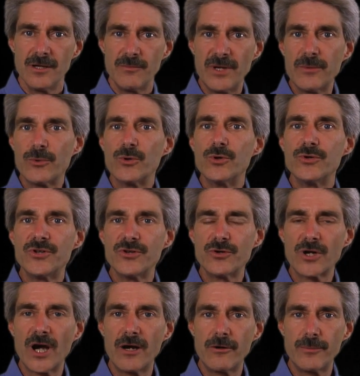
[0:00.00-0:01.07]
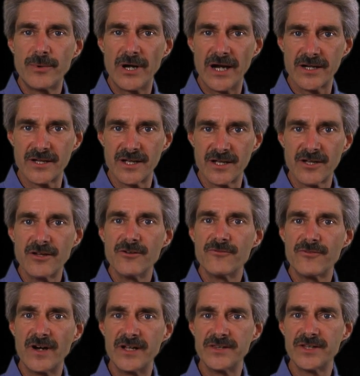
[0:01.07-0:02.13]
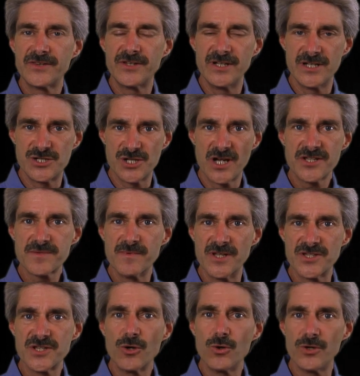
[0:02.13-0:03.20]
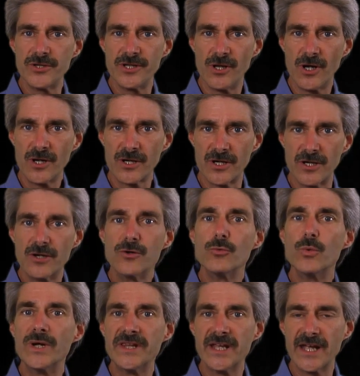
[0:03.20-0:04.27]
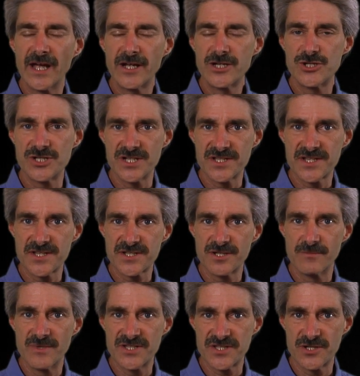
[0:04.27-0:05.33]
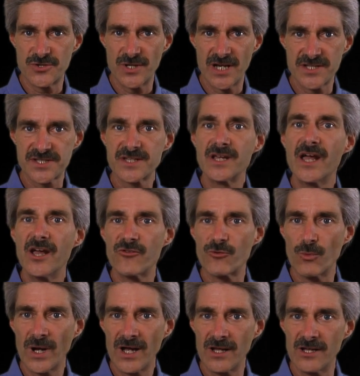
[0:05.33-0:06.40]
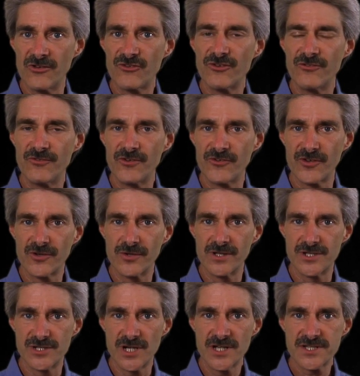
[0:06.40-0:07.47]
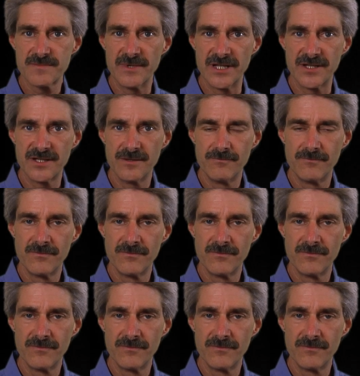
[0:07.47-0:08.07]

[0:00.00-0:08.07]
People who do chiropractic find that the adjustments hold longer when the energy system is addressed as well as the physical adjustment.